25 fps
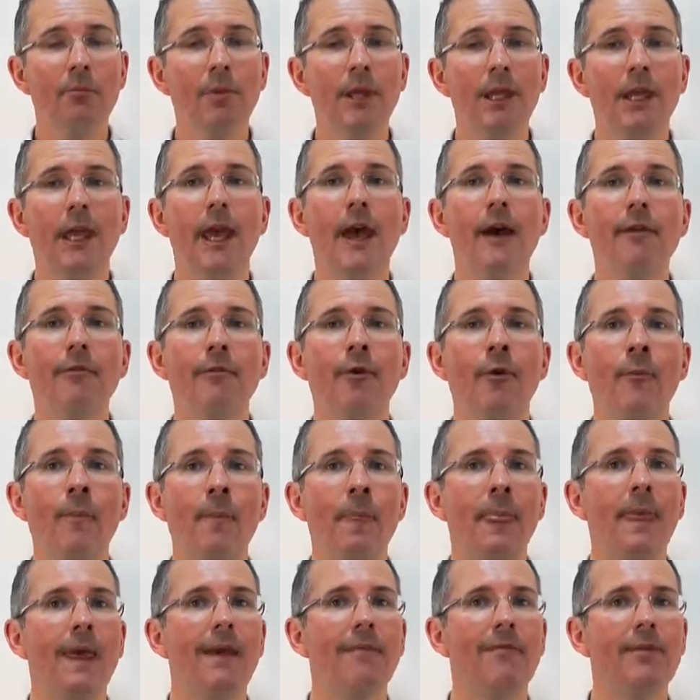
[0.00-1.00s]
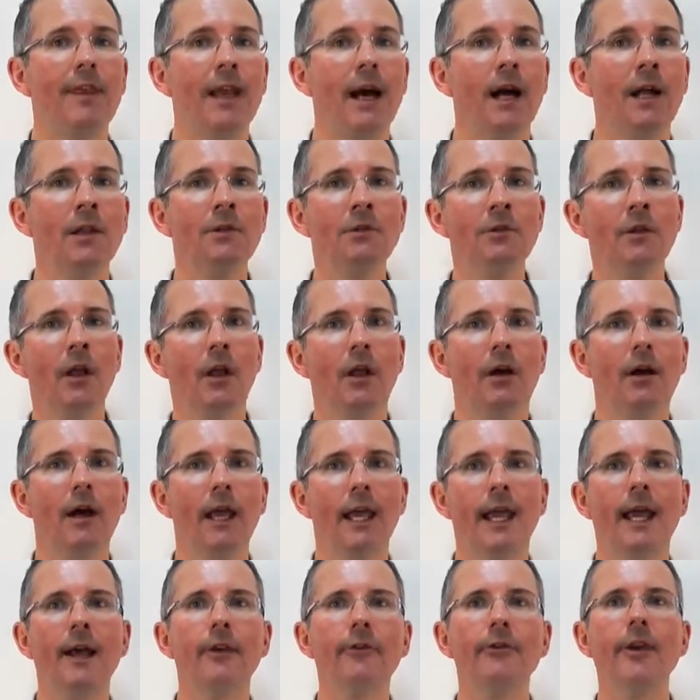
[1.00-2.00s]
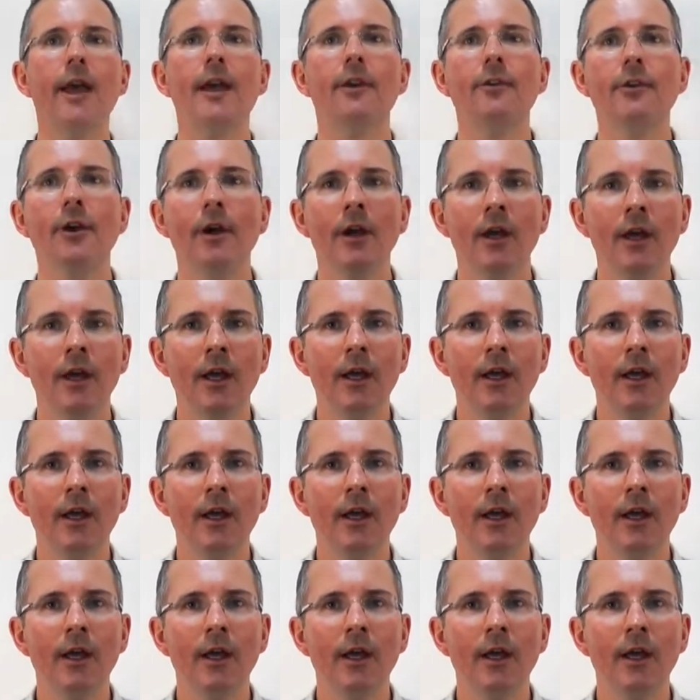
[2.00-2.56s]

Be careful if the underlying asset